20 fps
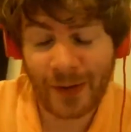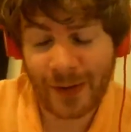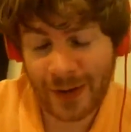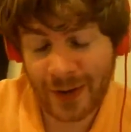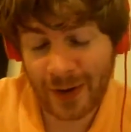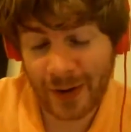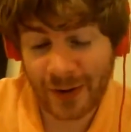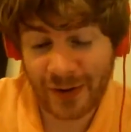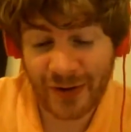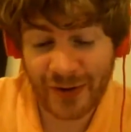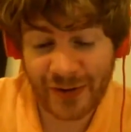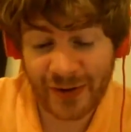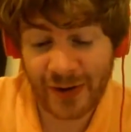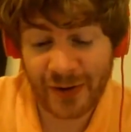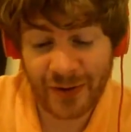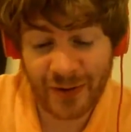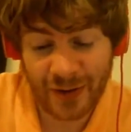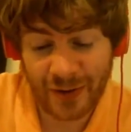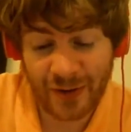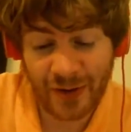You can just
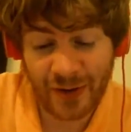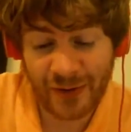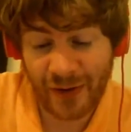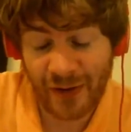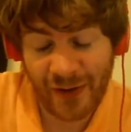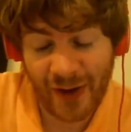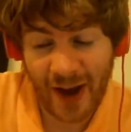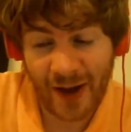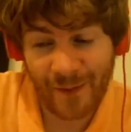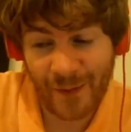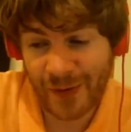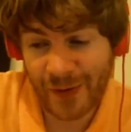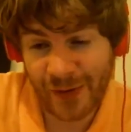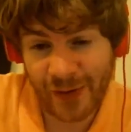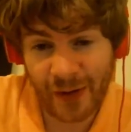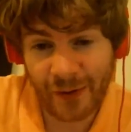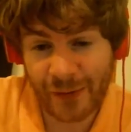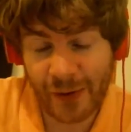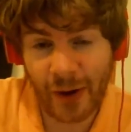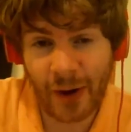decide for
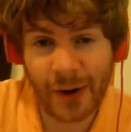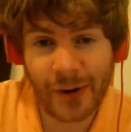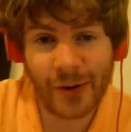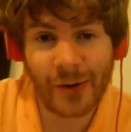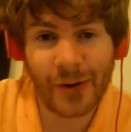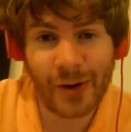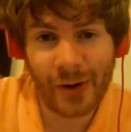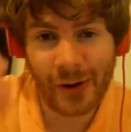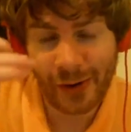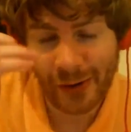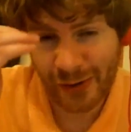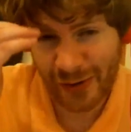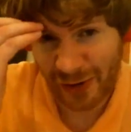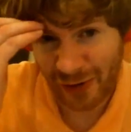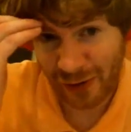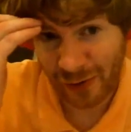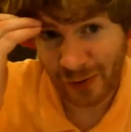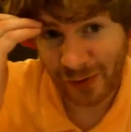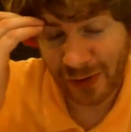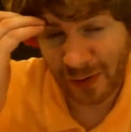yourself, draw your own
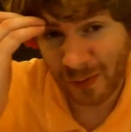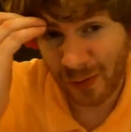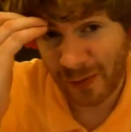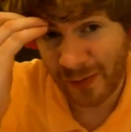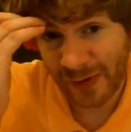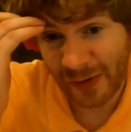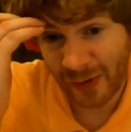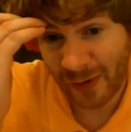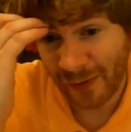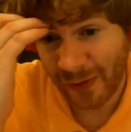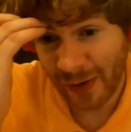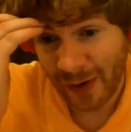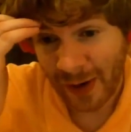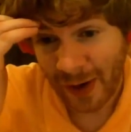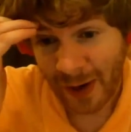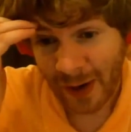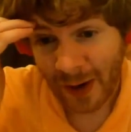conclusions once the movie's over,